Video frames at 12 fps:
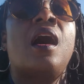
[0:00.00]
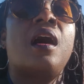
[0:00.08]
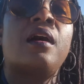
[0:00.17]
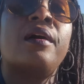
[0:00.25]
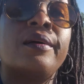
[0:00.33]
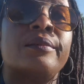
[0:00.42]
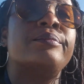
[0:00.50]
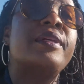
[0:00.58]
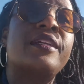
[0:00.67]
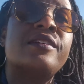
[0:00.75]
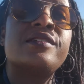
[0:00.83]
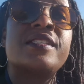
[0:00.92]
um,
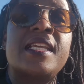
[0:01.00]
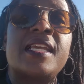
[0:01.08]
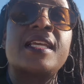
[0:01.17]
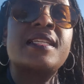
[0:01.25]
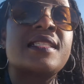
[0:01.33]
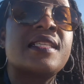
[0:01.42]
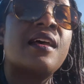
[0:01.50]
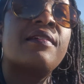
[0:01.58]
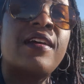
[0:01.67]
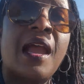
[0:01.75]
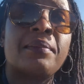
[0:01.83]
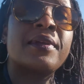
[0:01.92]
build, test,
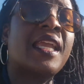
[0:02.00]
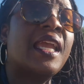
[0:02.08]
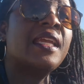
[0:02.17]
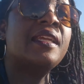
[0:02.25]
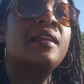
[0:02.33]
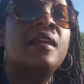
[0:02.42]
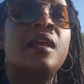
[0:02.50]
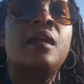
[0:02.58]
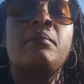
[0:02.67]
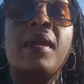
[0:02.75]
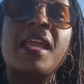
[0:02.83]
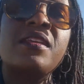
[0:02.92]
fabricate,
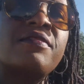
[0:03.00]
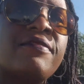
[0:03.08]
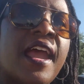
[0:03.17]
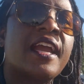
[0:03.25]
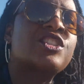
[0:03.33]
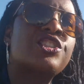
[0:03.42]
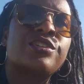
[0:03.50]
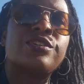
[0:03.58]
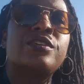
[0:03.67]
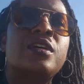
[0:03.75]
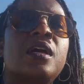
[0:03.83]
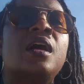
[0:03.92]

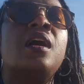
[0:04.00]
manufacture